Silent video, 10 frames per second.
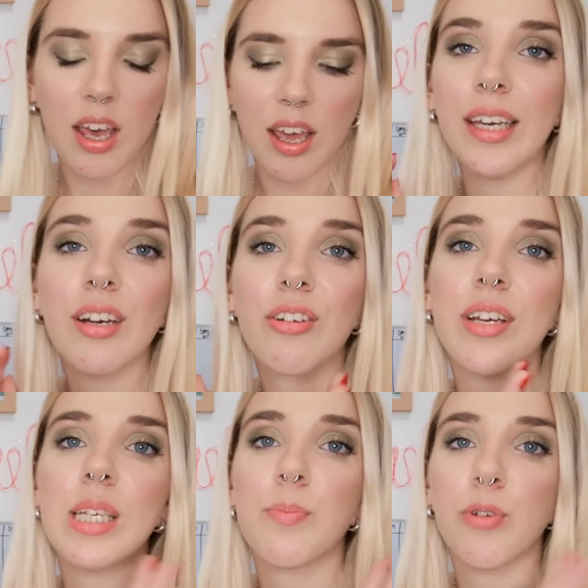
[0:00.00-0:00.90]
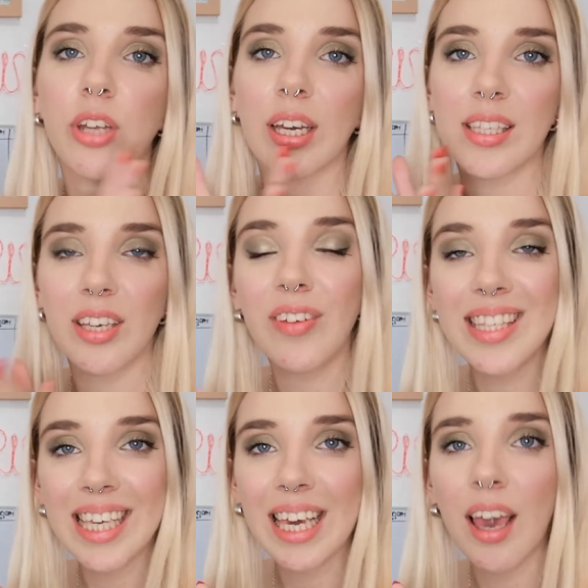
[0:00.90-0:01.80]
Increase
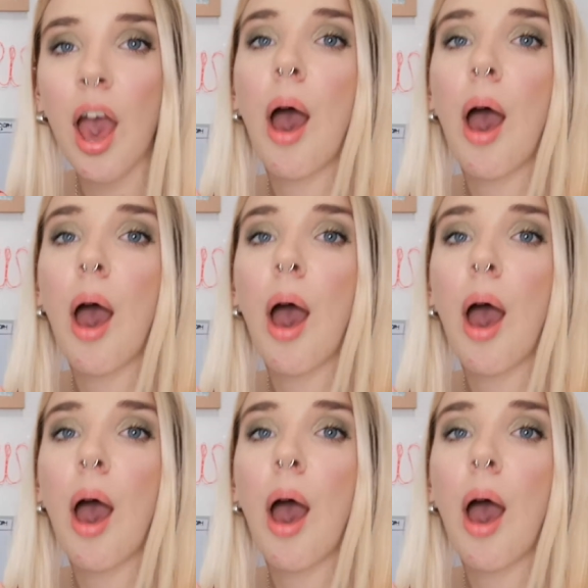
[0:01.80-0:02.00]
productivity,